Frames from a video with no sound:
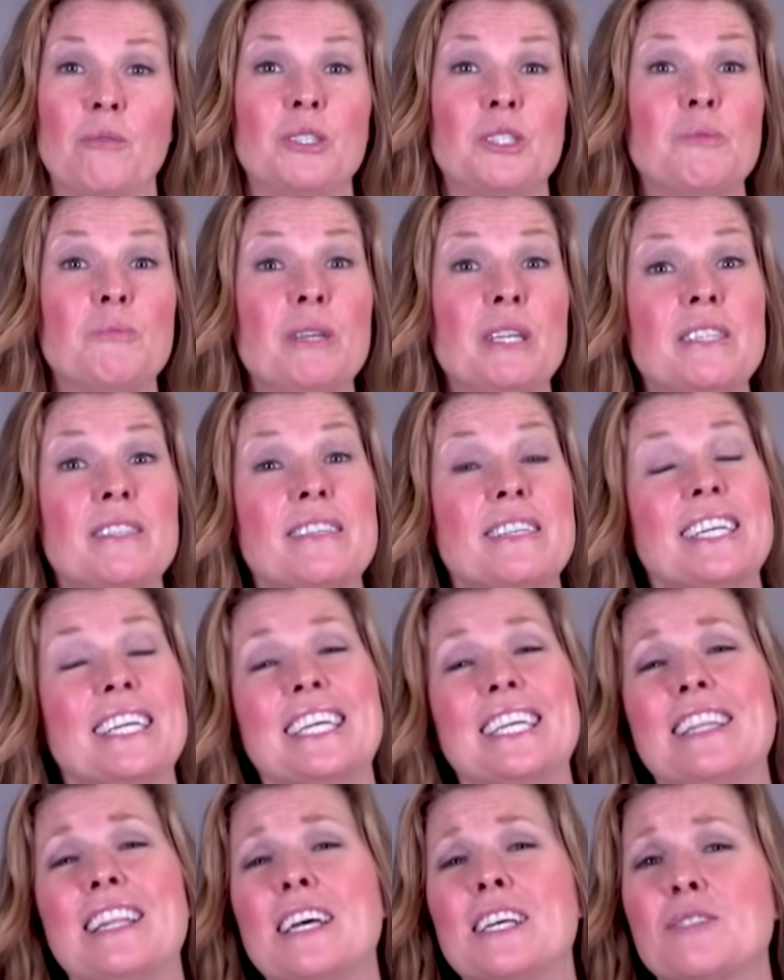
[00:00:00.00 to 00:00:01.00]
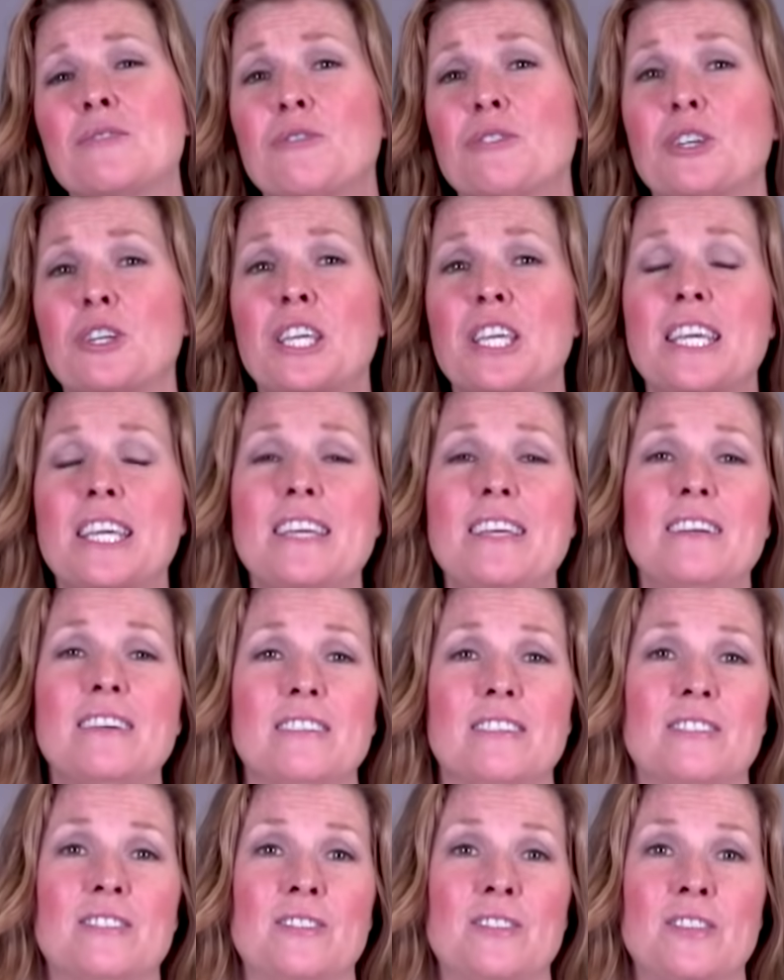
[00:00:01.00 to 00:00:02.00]
which means that it can last for
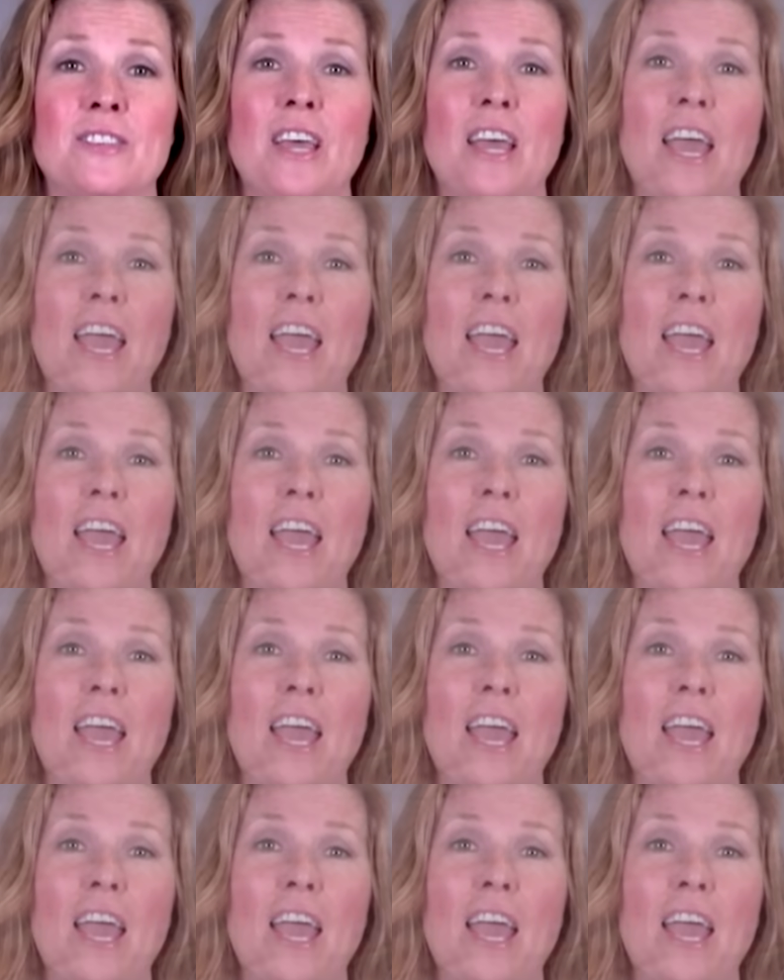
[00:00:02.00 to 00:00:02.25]
years.